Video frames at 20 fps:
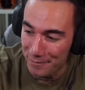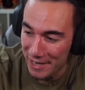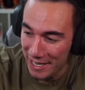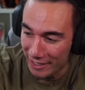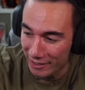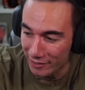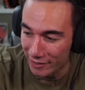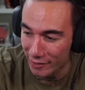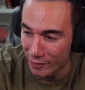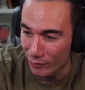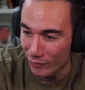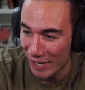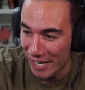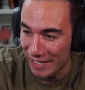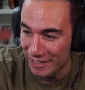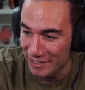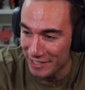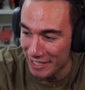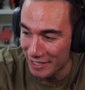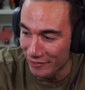Nicholas
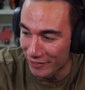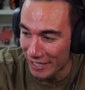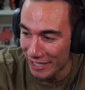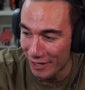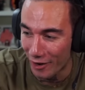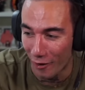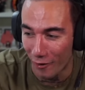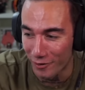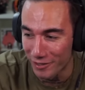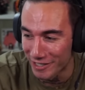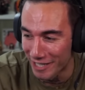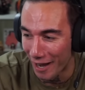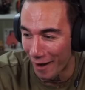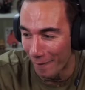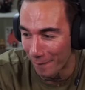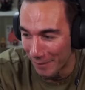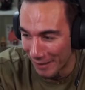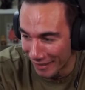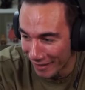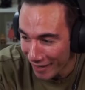Fake TV. Don't
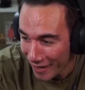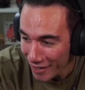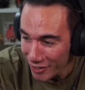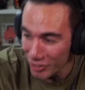tell me.